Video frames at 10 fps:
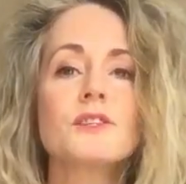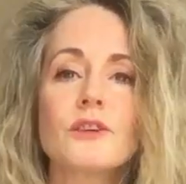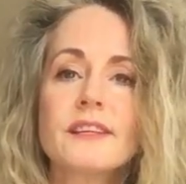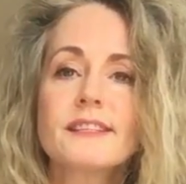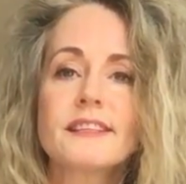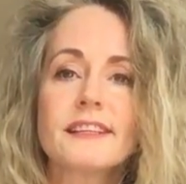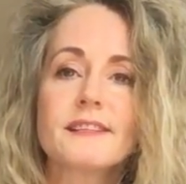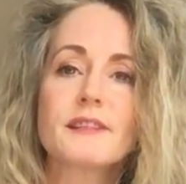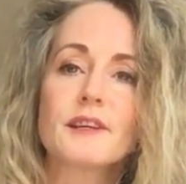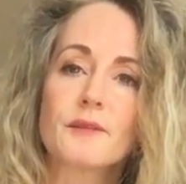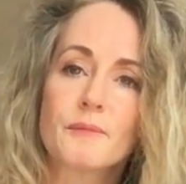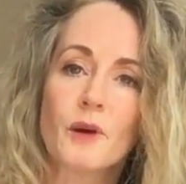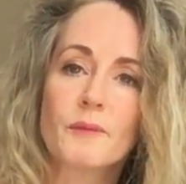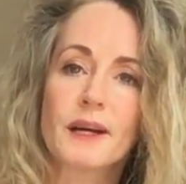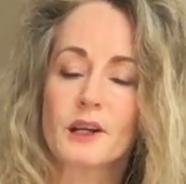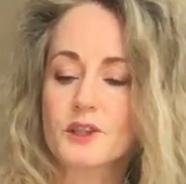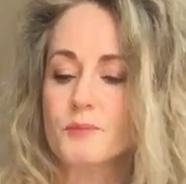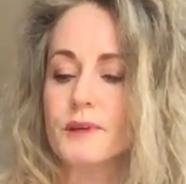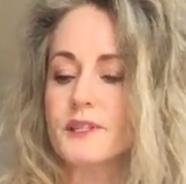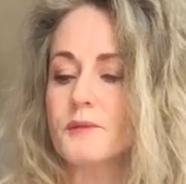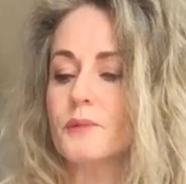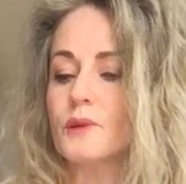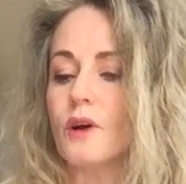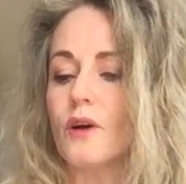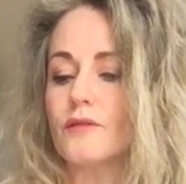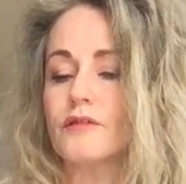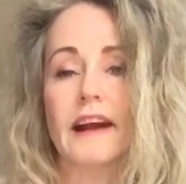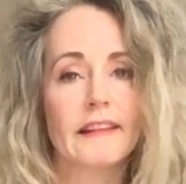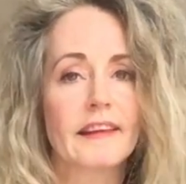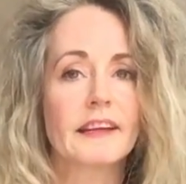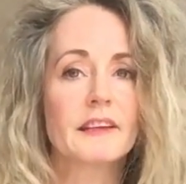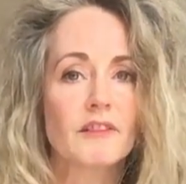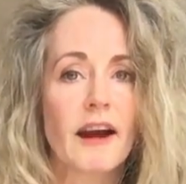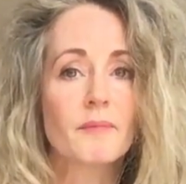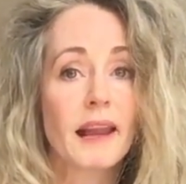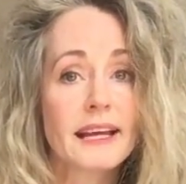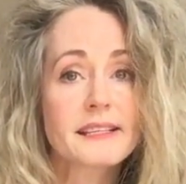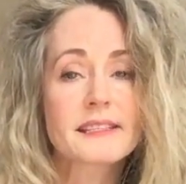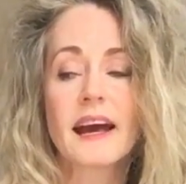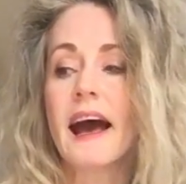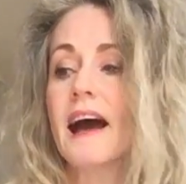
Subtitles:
So this is the permaculture principle of right thing in the right place,